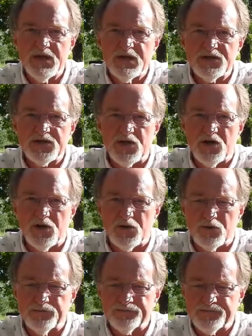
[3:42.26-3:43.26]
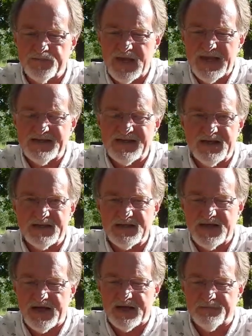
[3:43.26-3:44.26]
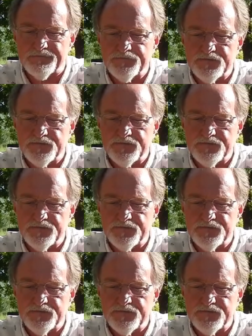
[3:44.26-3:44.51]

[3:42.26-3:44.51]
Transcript: So is this a